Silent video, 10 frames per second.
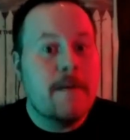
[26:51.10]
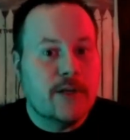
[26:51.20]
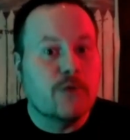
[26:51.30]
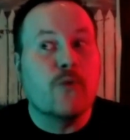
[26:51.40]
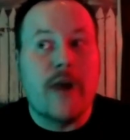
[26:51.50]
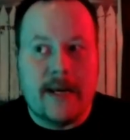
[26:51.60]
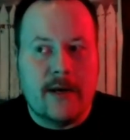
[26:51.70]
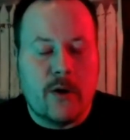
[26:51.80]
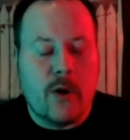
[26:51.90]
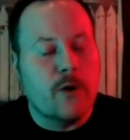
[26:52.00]
much written
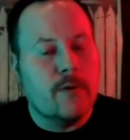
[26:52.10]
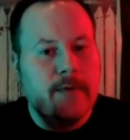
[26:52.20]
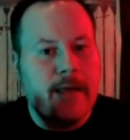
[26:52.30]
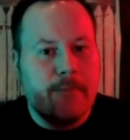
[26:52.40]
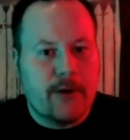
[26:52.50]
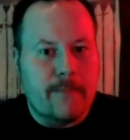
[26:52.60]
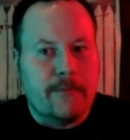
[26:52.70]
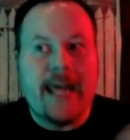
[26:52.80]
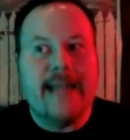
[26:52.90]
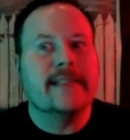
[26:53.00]
or it
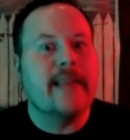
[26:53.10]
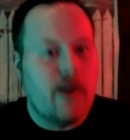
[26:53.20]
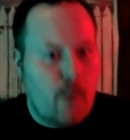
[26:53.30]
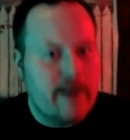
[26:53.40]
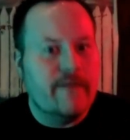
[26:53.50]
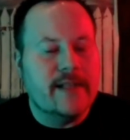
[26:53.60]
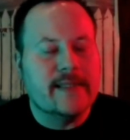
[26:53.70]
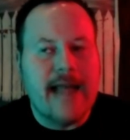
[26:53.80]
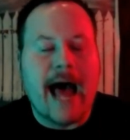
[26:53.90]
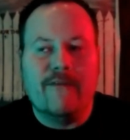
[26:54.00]
plays like one of
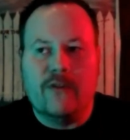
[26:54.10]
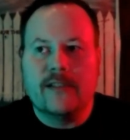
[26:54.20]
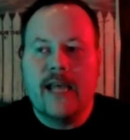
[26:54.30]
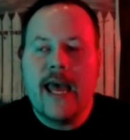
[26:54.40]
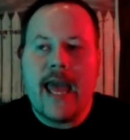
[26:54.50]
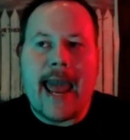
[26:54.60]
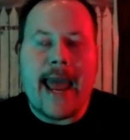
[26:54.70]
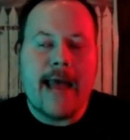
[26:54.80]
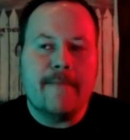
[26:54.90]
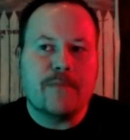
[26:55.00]
his novels.
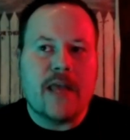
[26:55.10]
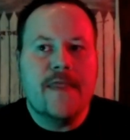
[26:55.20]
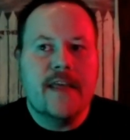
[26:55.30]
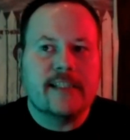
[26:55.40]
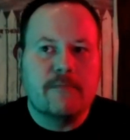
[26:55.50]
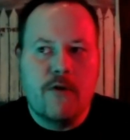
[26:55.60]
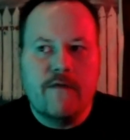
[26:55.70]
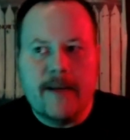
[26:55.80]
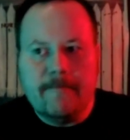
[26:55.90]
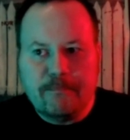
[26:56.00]
And this
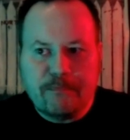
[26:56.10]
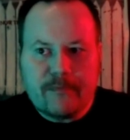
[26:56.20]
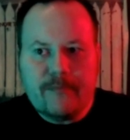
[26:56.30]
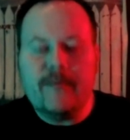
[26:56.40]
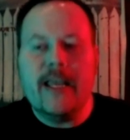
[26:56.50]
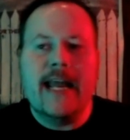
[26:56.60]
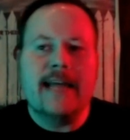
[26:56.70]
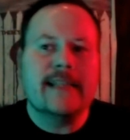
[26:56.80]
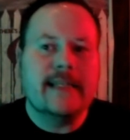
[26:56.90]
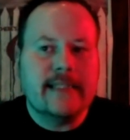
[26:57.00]
movie, it
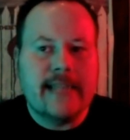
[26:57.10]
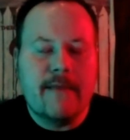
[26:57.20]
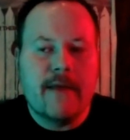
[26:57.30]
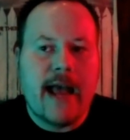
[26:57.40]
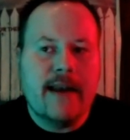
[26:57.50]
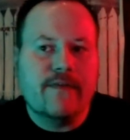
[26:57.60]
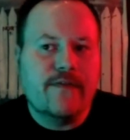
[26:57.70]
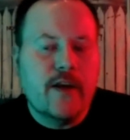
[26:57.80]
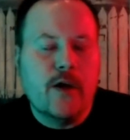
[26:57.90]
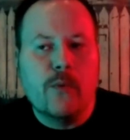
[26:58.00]
has that same kind of
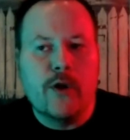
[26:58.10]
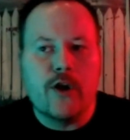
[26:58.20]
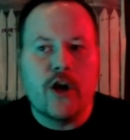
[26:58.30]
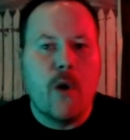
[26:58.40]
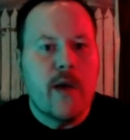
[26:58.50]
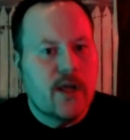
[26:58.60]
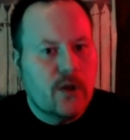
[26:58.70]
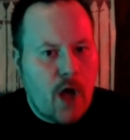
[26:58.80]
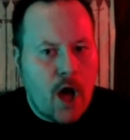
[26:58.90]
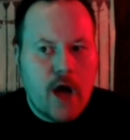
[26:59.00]
feel where you're going
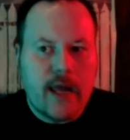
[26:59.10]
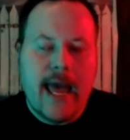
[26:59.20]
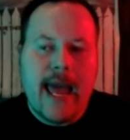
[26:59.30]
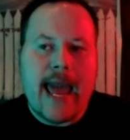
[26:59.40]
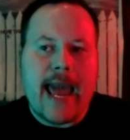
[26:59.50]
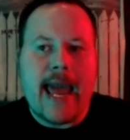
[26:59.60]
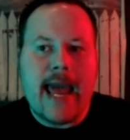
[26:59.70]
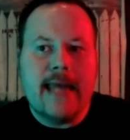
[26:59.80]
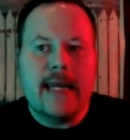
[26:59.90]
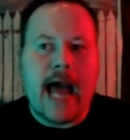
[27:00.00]
along.
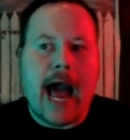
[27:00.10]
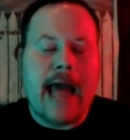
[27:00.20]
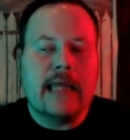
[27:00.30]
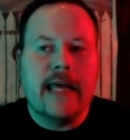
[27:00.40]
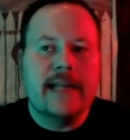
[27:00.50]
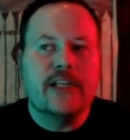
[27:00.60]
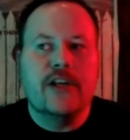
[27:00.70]
And I like to